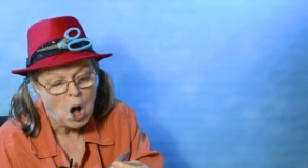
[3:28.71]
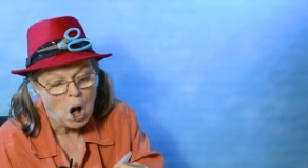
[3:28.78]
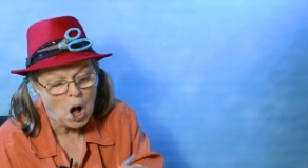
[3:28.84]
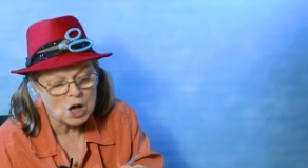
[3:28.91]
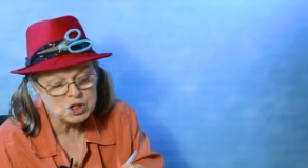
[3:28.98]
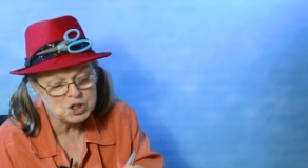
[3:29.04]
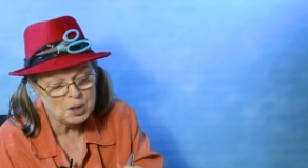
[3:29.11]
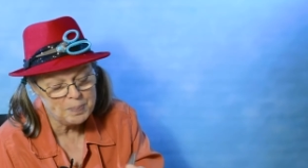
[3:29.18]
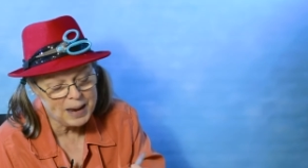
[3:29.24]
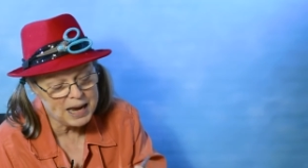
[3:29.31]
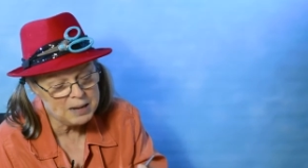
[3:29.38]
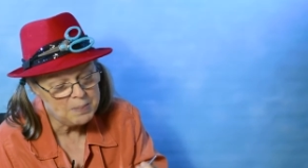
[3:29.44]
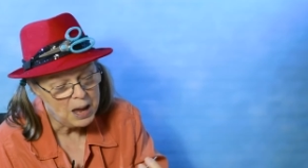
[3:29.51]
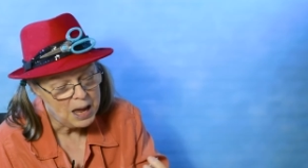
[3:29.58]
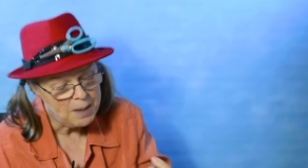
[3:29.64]
Also
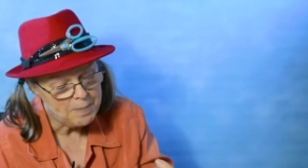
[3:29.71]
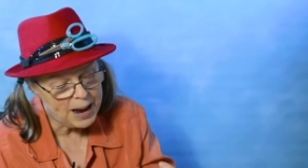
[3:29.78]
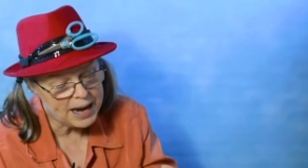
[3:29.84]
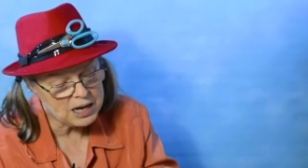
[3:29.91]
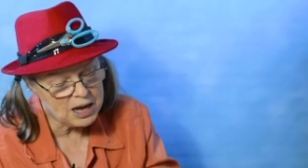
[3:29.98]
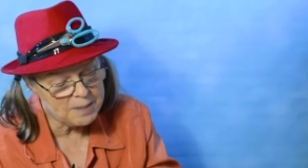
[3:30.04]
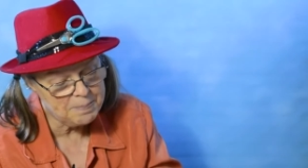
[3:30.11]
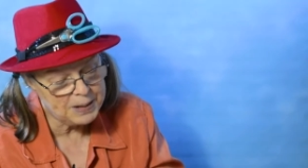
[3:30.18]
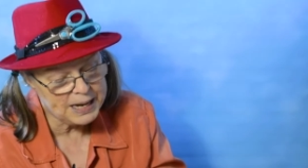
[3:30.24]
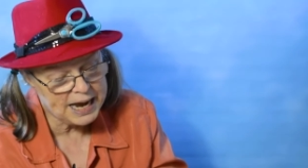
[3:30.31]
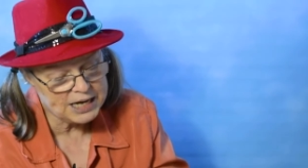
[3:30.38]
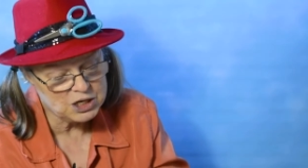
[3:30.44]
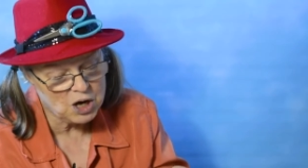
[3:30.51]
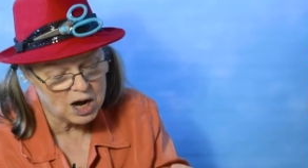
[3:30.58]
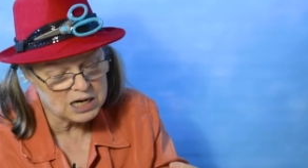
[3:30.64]
made by a company I
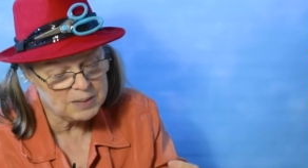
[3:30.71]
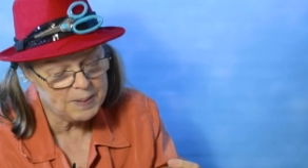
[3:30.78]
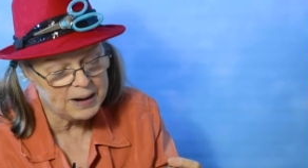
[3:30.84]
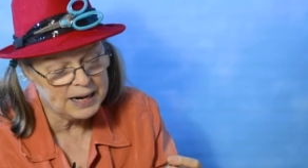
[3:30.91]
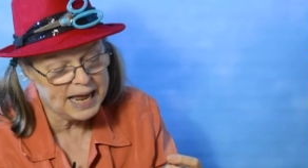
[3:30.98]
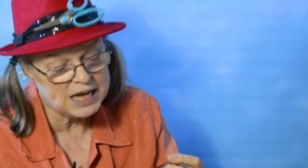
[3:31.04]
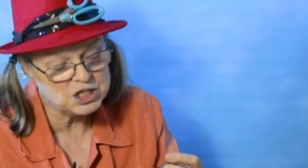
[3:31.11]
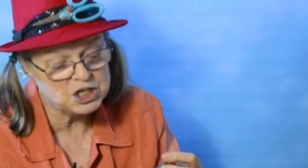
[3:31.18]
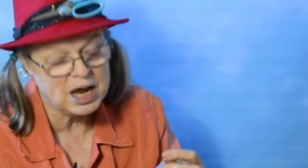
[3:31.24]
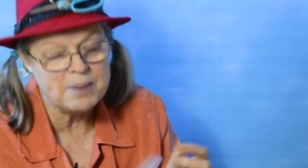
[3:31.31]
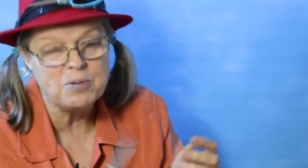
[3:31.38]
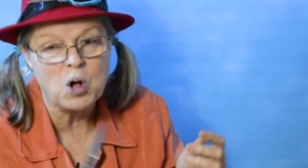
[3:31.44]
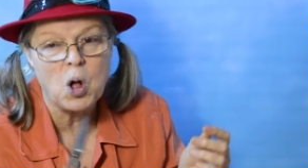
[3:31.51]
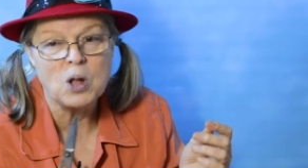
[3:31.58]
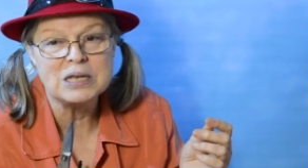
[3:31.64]
talked about last time
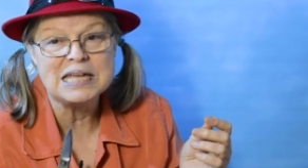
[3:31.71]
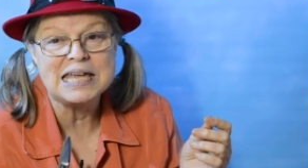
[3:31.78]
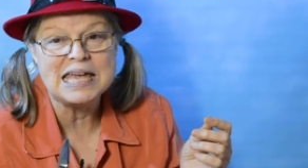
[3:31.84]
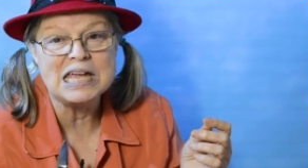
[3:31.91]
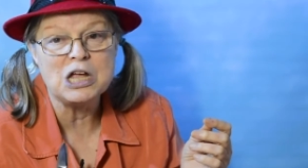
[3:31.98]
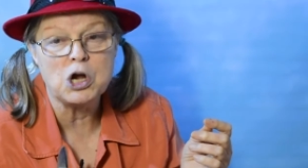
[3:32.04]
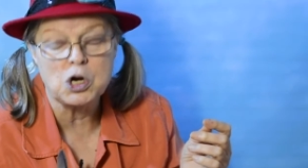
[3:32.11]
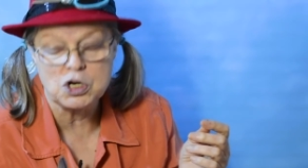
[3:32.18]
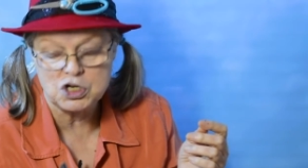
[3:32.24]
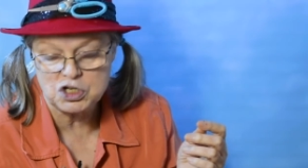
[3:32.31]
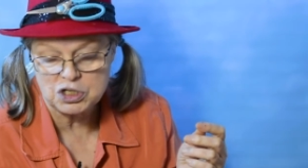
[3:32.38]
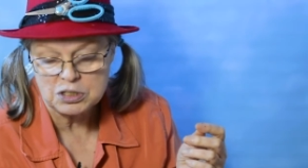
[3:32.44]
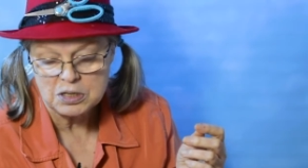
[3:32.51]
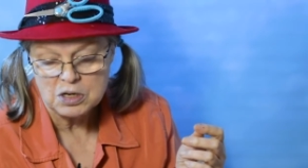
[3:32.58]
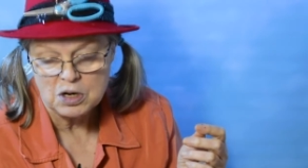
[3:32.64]
called Gingers,